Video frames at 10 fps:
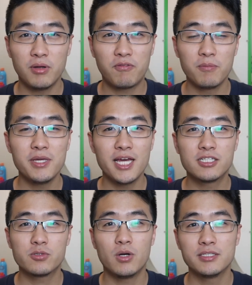But for me, I
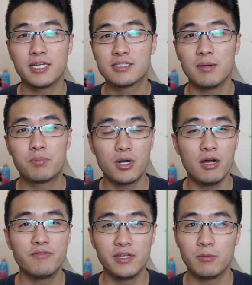just want to take some
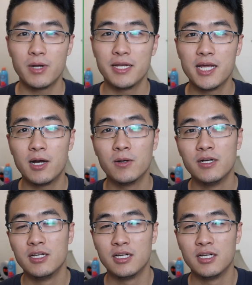profit right now.